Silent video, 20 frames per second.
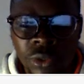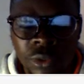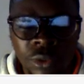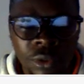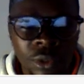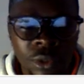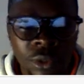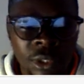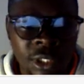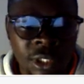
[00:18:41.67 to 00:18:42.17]

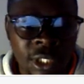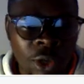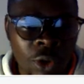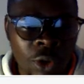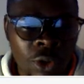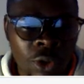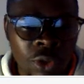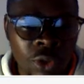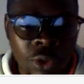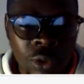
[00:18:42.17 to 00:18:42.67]
It's a
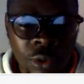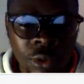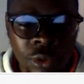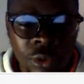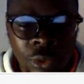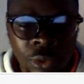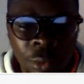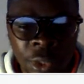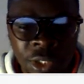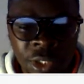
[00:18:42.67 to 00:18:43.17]
control to
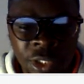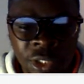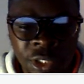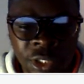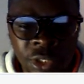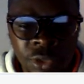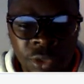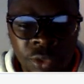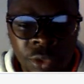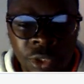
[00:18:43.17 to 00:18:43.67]
make changes
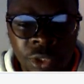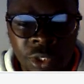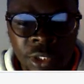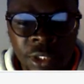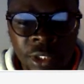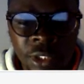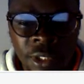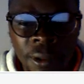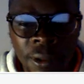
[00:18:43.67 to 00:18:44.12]
to these to